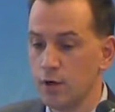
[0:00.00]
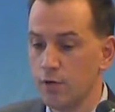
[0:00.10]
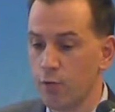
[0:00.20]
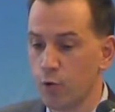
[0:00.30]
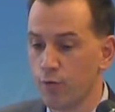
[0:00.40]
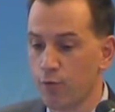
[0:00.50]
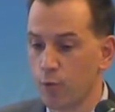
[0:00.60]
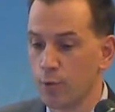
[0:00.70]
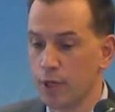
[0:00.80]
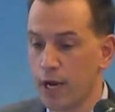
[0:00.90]

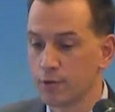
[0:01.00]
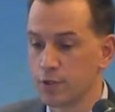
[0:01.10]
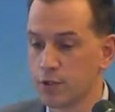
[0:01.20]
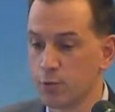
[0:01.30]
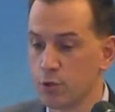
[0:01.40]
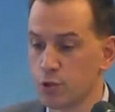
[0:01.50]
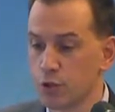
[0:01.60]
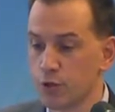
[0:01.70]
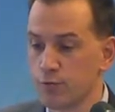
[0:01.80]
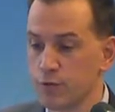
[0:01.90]
4 million ounces in
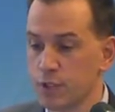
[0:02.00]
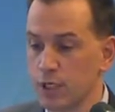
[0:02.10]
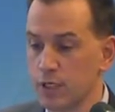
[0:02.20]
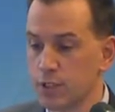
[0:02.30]
reserves,